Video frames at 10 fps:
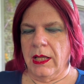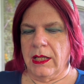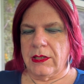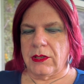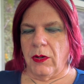
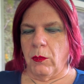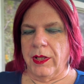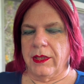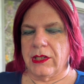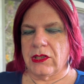So
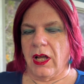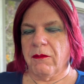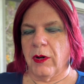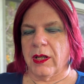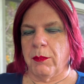with this
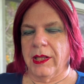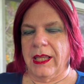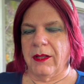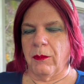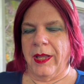software
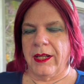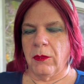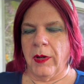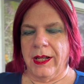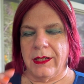complete, we had to
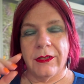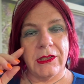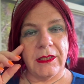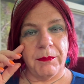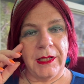wait until
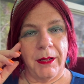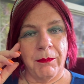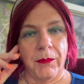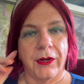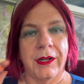
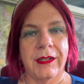September